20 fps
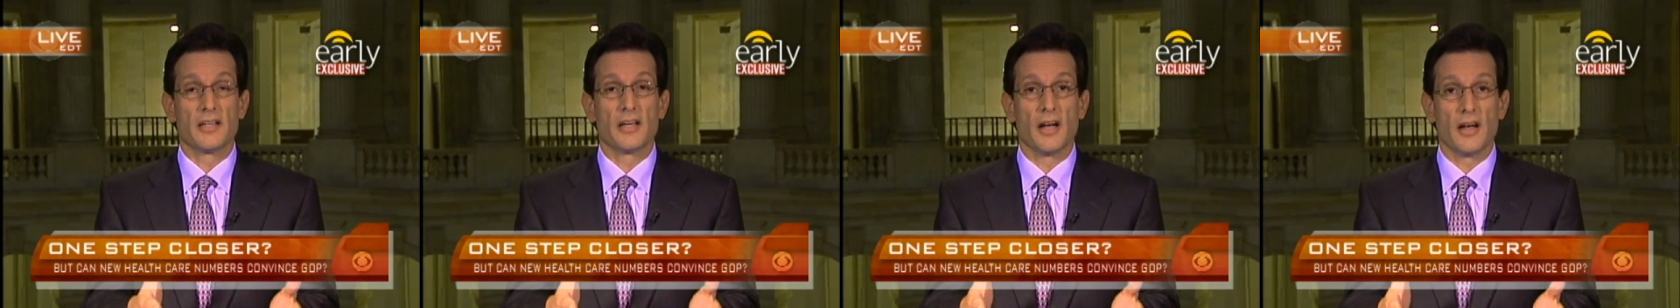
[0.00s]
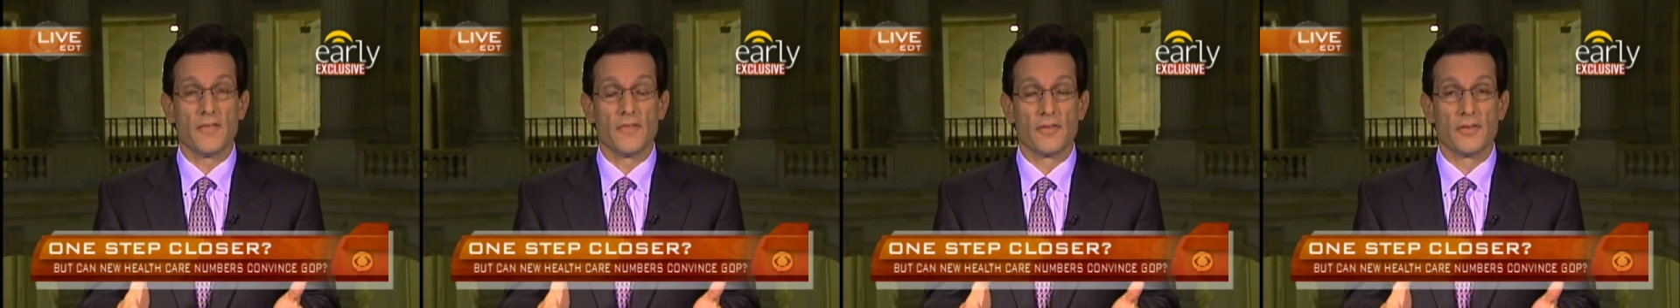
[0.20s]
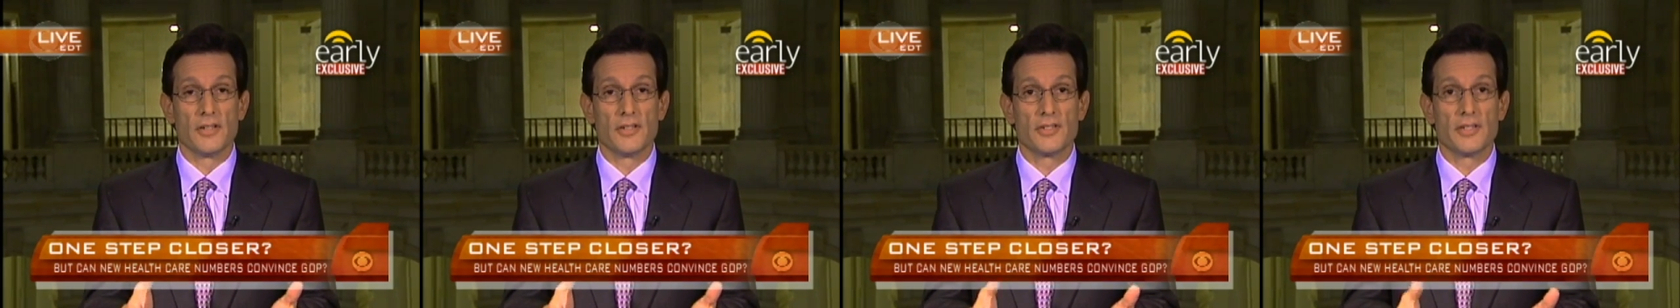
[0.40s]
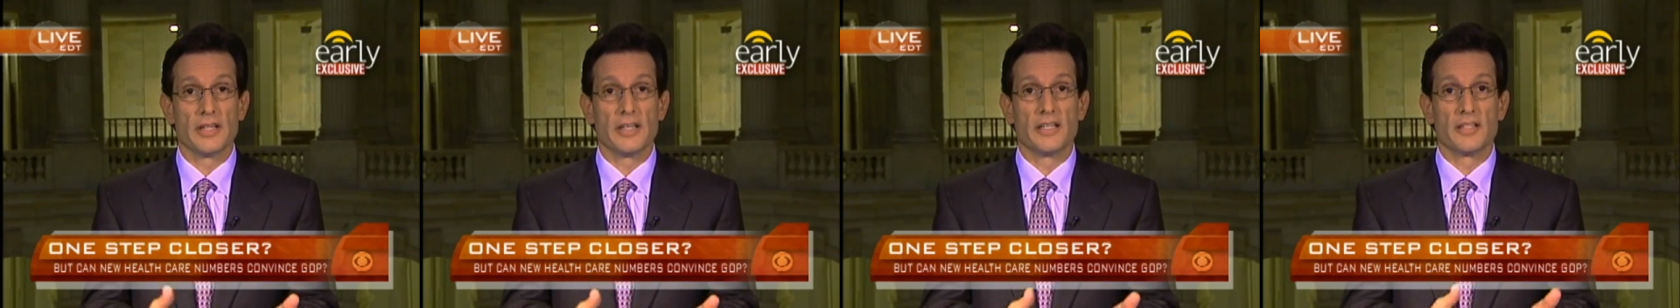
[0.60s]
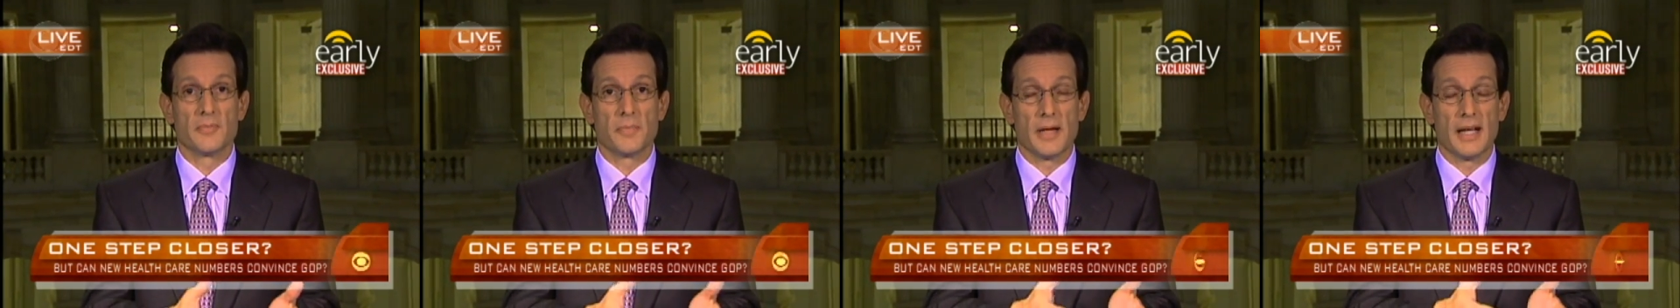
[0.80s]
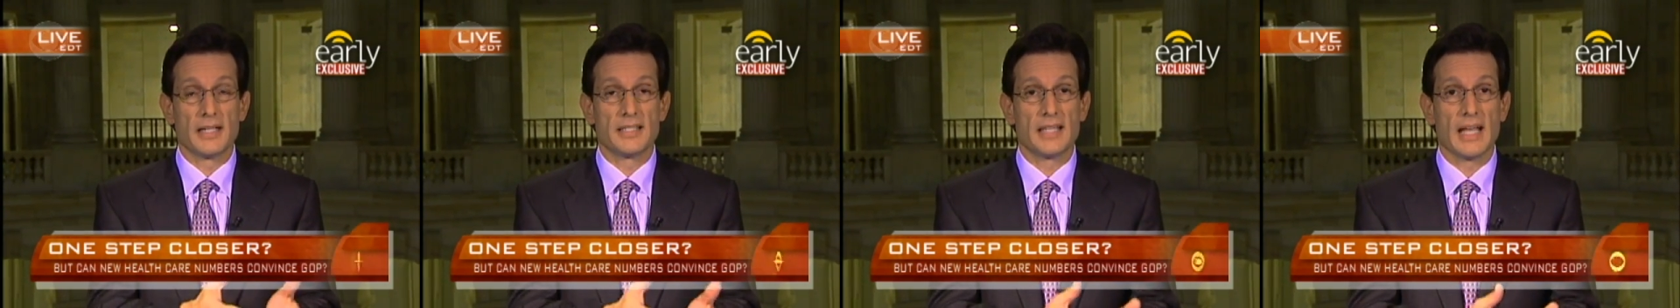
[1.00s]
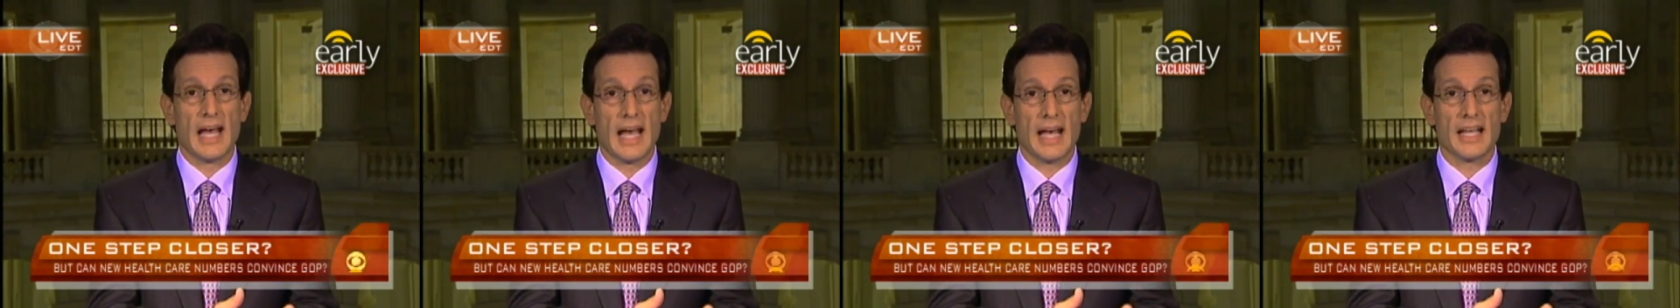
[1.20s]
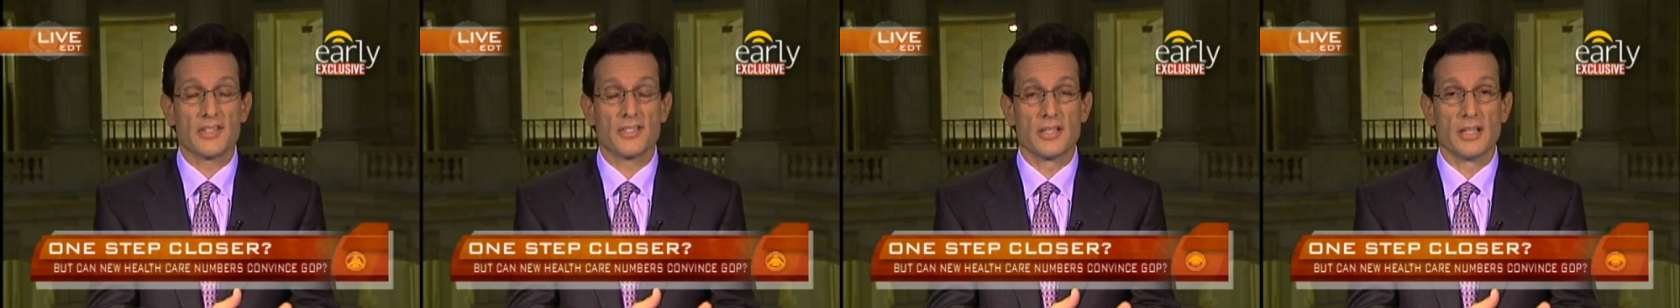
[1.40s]
coverage is by
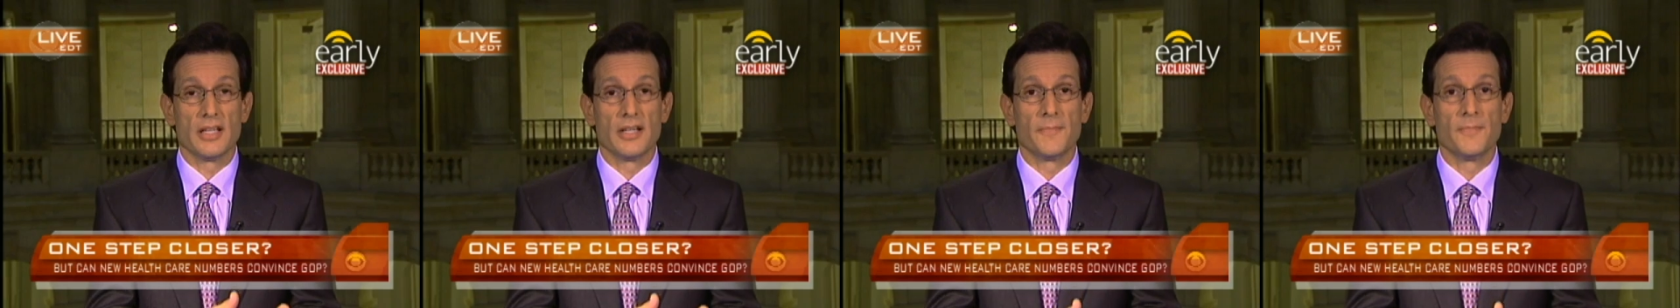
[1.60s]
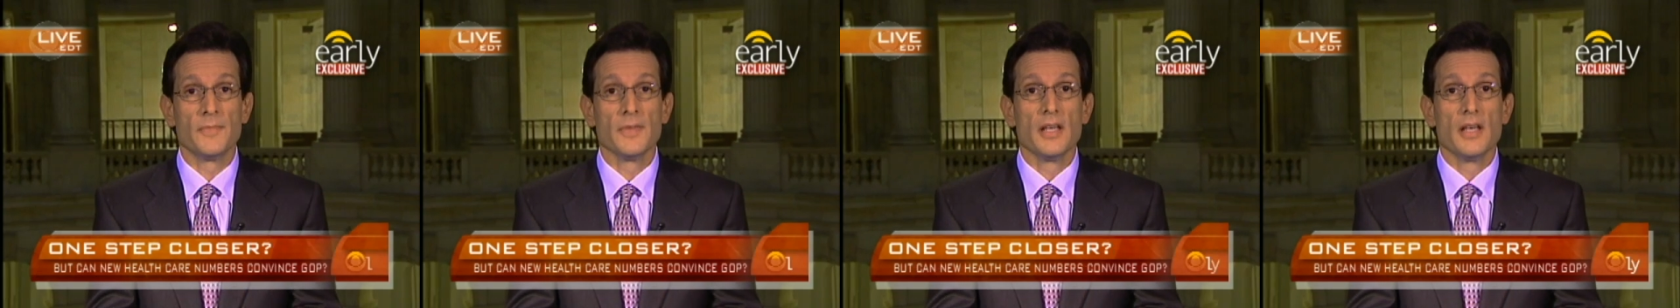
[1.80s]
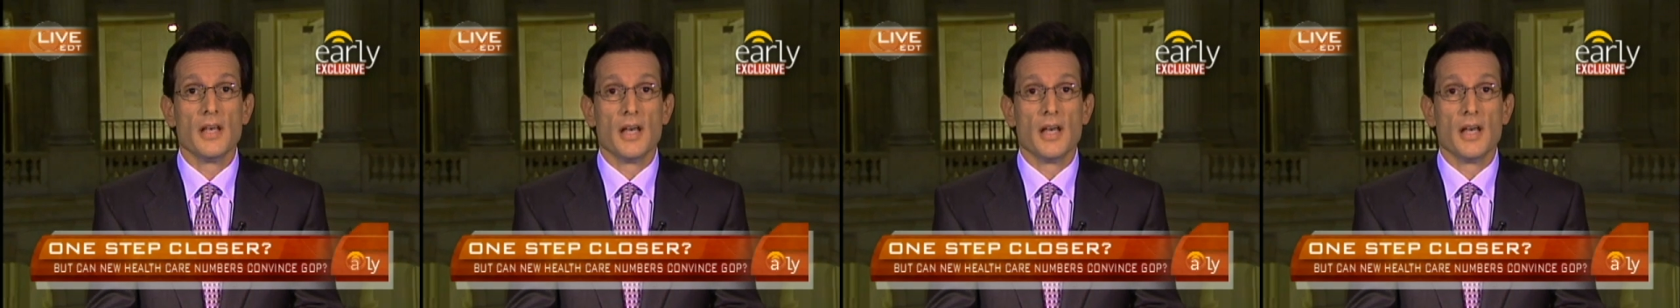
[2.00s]
taxing